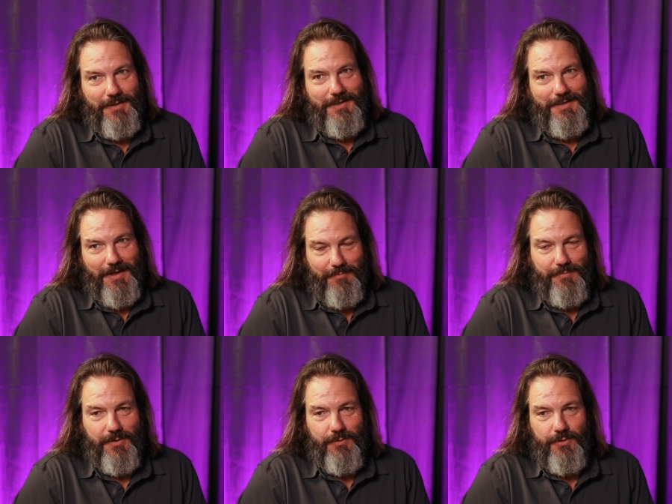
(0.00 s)
Yep,
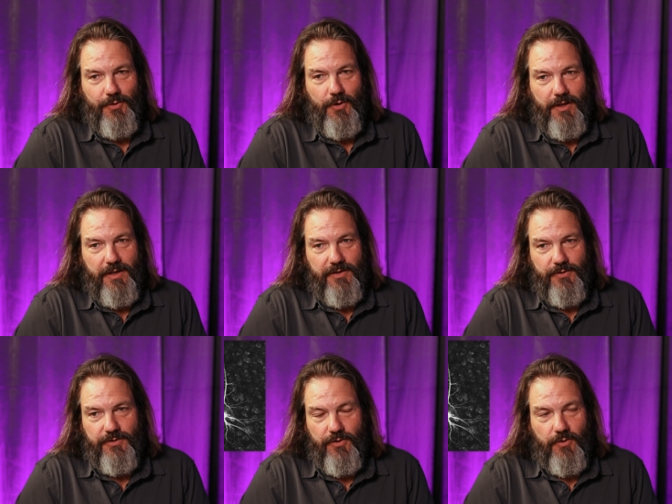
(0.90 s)
they're neuron.
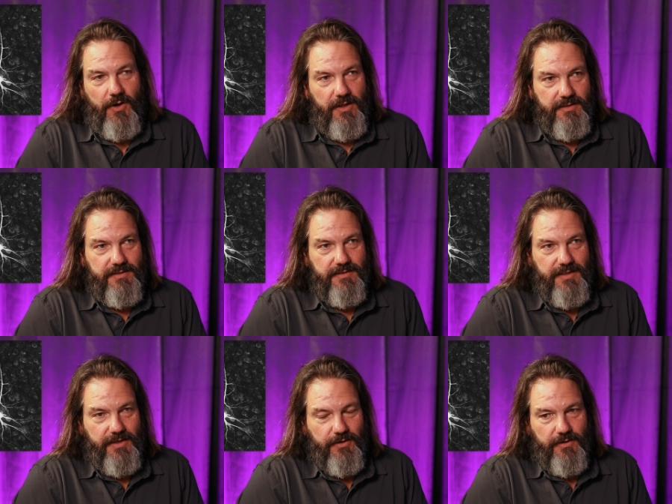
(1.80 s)
They're neurons
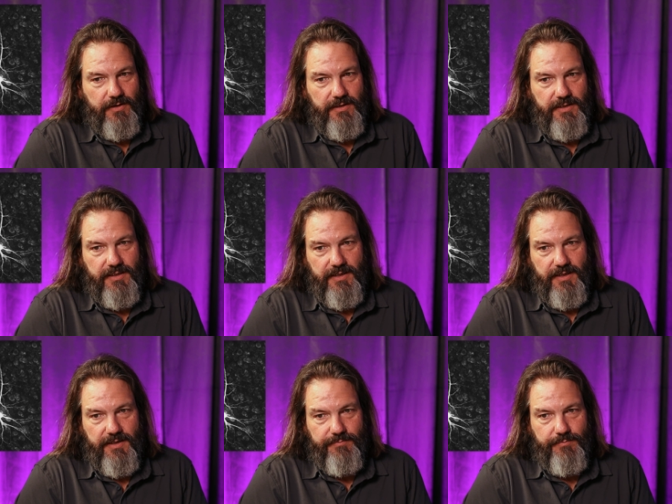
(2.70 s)
that are in,
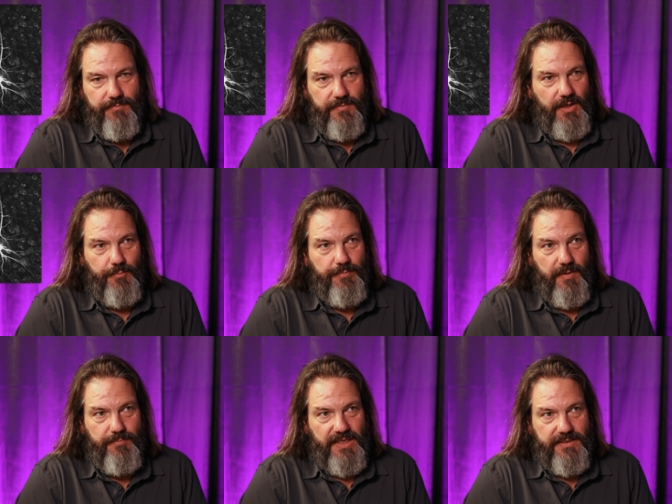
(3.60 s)
um, you know,
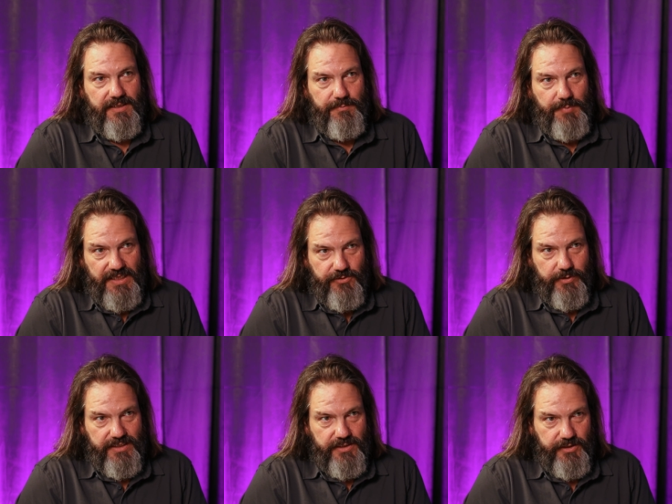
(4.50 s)
basically petri
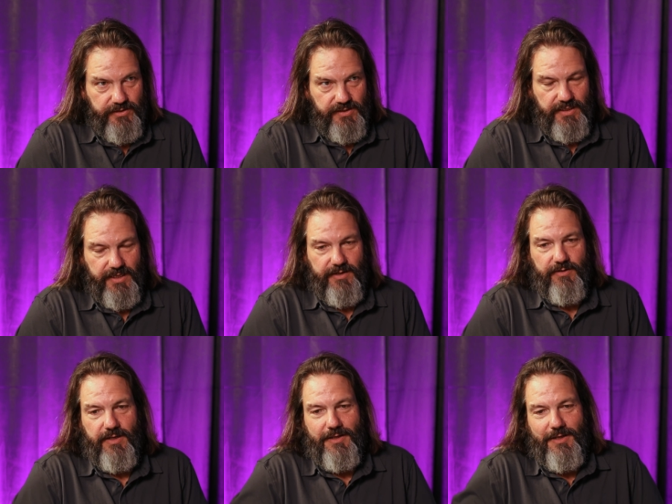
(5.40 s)
dishes,
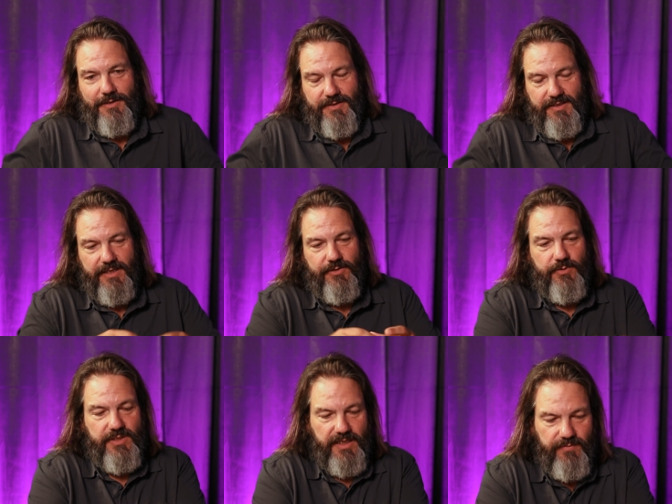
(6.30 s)
and mm-hmm. it's
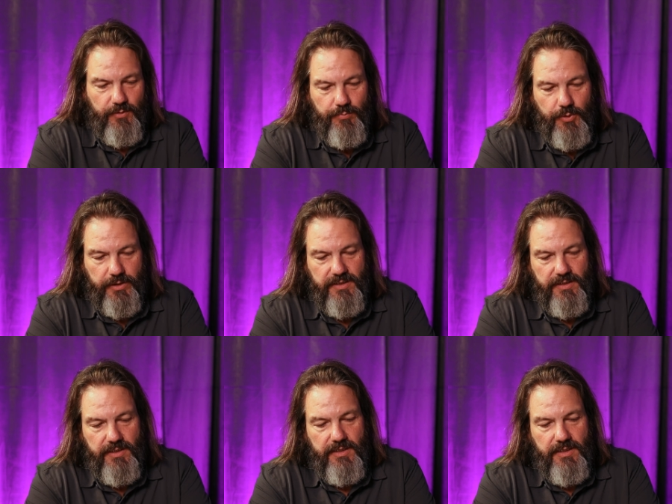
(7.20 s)
interesting if you put,
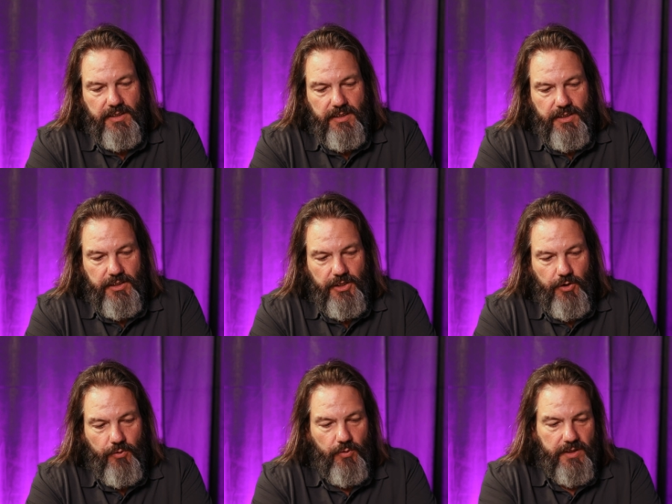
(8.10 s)
you
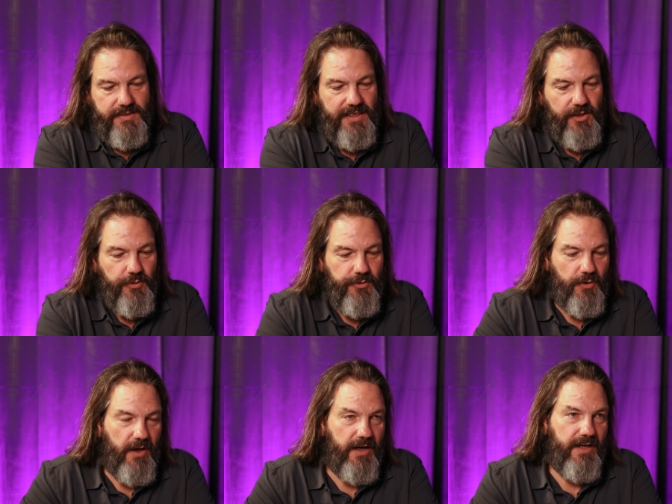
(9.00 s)
know, a single
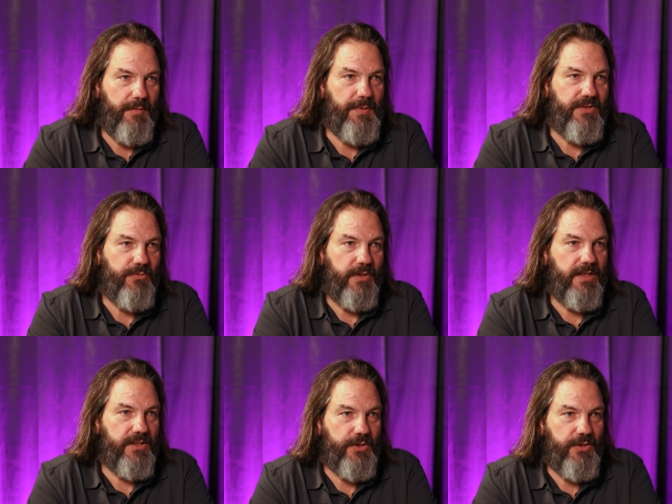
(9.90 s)
neuron in a petri
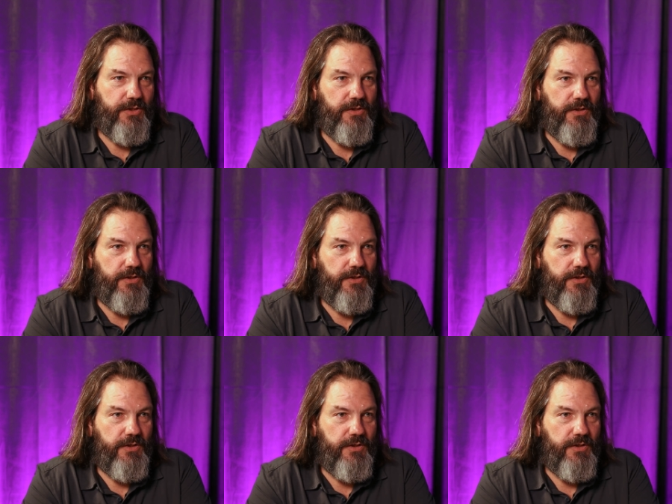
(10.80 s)
dish